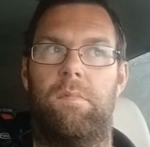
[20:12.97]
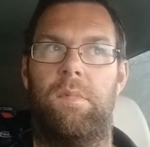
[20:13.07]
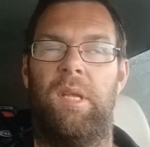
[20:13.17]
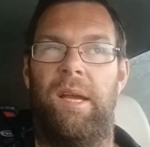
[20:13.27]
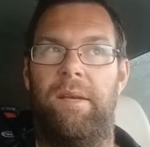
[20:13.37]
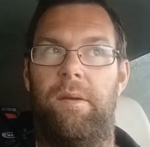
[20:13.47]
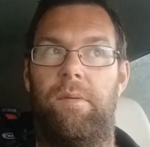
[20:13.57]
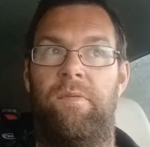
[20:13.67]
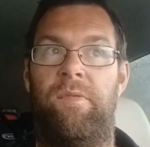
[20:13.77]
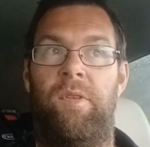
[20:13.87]
like
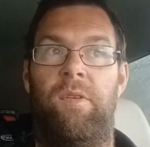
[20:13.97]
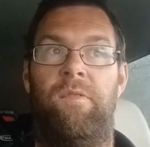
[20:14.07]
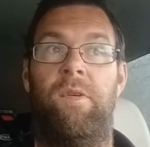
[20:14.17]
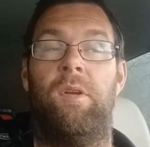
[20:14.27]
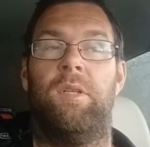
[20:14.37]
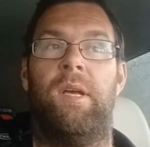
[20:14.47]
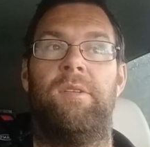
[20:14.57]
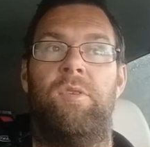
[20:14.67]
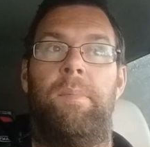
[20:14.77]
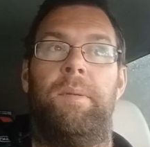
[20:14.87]
for the
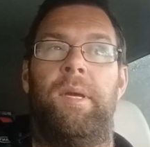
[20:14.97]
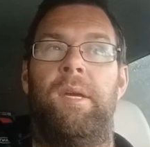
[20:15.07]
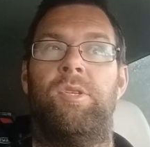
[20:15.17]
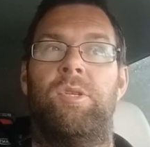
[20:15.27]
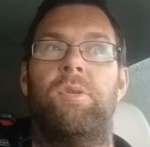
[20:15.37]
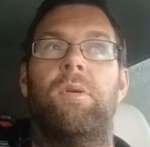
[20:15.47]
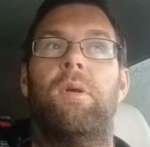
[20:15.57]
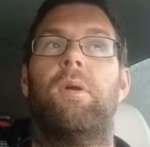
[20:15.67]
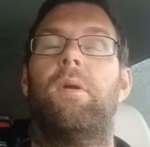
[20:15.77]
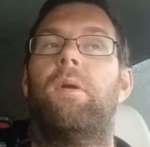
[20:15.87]
fertiliser application,
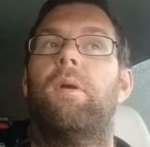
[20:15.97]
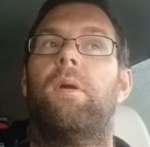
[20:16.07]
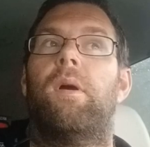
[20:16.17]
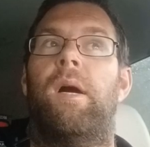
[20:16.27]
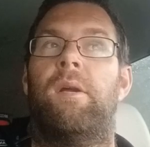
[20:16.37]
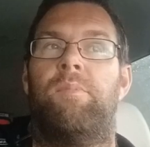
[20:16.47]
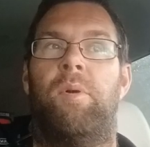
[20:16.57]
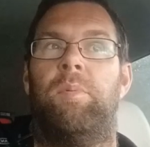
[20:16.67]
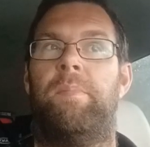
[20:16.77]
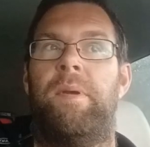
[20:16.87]
I'd
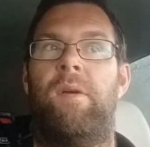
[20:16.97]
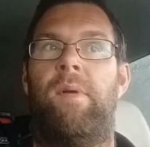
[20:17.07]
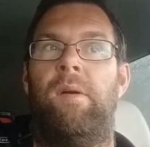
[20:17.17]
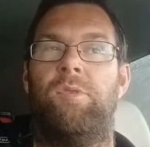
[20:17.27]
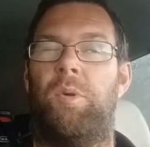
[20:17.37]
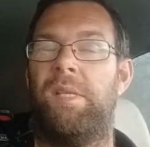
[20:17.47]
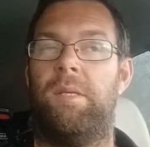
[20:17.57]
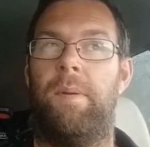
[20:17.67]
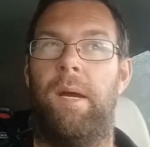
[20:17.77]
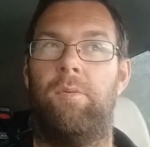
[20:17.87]
probably be around
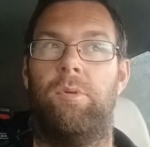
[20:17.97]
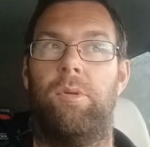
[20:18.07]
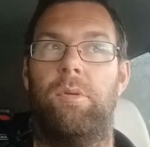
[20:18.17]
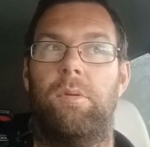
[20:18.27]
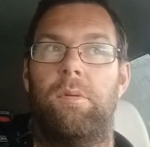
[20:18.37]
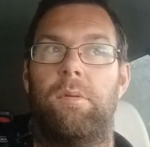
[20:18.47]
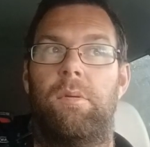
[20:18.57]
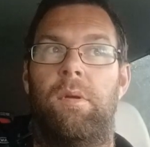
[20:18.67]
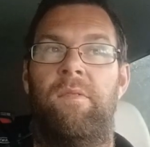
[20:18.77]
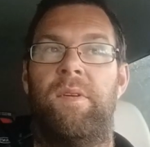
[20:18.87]
£20
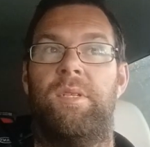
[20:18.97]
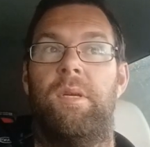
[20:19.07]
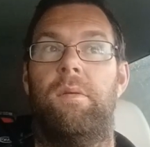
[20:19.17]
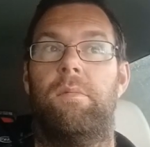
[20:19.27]
a visit